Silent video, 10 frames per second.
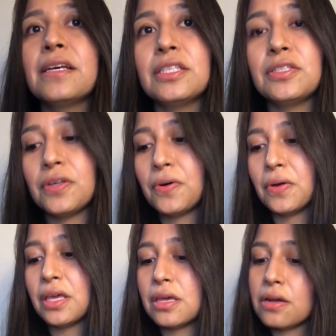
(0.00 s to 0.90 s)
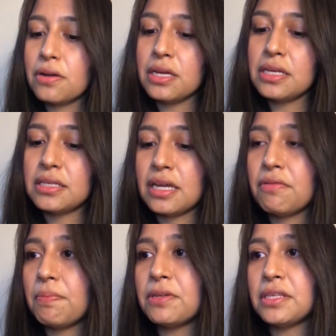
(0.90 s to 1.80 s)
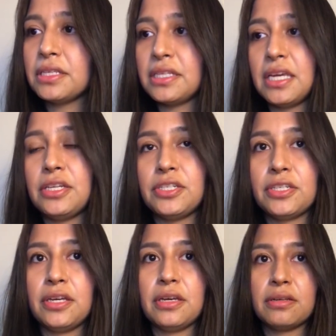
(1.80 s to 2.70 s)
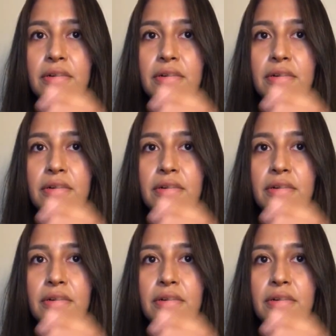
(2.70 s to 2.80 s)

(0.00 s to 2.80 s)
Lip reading: So here is a representation